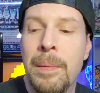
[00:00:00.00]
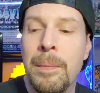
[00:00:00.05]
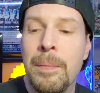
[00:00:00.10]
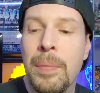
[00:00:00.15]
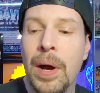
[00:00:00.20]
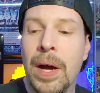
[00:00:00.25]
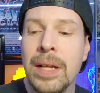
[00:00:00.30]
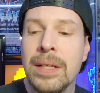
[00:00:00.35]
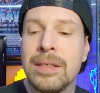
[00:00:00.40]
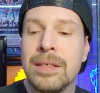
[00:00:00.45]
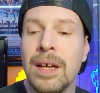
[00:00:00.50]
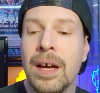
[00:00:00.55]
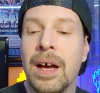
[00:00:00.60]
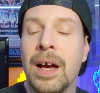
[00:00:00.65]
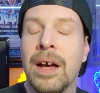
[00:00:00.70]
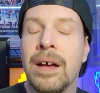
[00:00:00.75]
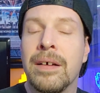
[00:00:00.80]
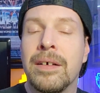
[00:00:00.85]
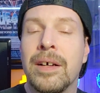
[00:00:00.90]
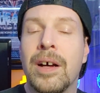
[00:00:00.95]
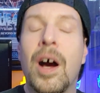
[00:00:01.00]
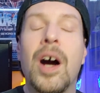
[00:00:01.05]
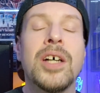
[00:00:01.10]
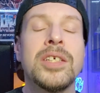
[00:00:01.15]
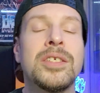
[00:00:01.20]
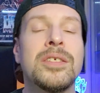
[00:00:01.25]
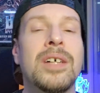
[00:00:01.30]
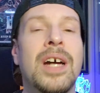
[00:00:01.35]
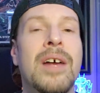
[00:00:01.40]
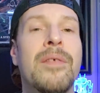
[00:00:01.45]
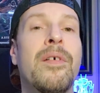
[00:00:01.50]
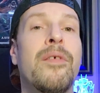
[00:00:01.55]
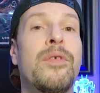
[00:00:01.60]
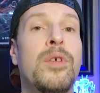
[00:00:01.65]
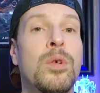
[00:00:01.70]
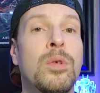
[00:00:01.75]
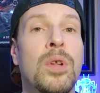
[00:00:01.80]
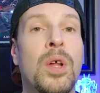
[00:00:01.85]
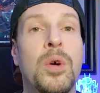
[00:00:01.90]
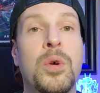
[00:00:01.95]
But uh, also have a
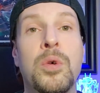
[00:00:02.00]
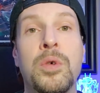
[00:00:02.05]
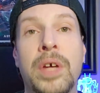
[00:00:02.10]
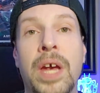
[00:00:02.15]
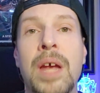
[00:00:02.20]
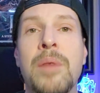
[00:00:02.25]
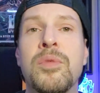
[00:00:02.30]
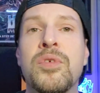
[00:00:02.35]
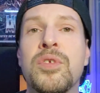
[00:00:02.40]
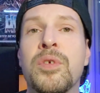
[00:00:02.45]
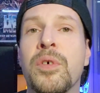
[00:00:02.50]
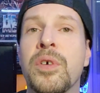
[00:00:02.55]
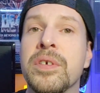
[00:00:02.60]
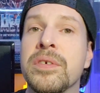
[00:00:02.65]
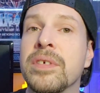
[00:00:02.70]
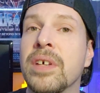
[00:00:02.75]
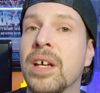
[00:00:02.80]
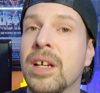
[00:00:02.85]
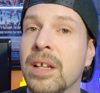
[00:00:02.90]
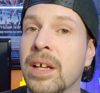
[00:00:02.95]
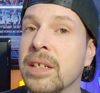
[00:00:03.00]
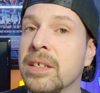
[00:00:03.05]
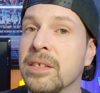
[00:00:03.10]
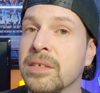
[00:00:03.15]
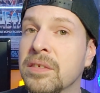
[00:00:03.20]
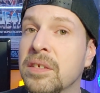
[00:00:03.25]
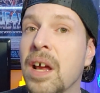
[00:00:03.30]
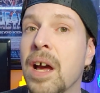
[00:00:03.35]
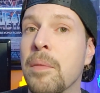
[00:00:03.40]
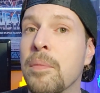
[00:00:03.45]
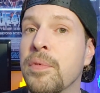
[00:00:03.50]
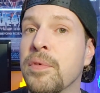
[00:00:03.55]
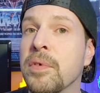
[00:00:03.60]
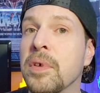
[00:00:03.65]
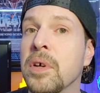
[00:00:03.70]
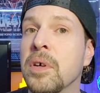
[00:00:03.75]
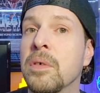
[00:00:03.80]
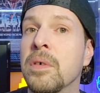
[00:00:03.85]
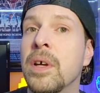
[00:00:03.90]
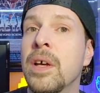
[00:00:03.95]
few local game stores that I like to stop
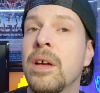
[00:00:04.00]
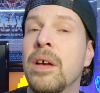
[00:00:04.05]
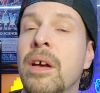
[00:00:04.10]
through.